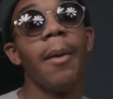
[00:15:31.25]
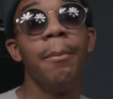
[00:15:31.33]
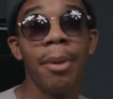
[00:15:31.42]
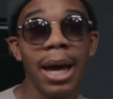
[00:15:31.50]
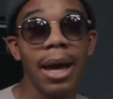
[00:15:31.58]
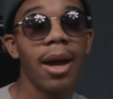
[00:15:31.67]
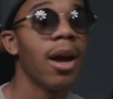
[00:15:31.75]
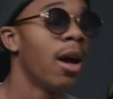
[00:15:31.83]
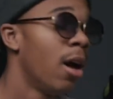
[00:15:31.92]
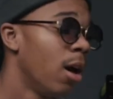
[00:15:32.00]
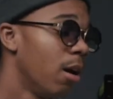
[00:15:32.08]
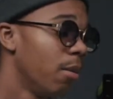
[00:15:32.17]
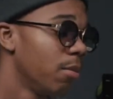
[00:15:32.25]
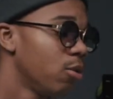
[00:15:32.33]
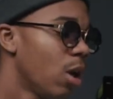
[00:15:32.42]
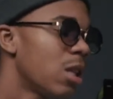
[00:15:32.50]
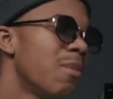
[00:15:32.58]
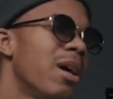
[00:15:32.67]
But do
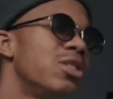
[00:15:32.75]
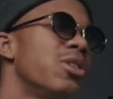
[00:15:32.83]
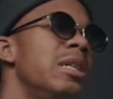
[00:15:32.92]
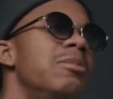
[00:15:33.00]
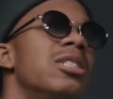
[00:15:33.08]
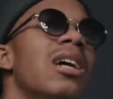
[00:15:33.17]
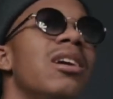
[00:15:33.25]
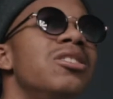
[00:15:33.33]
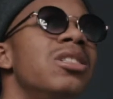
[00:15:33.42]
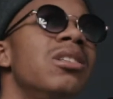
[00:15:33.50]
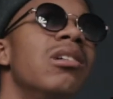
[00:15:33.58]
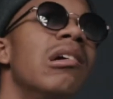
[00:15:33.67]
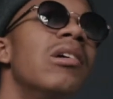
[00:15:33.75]
I see my dreams changing?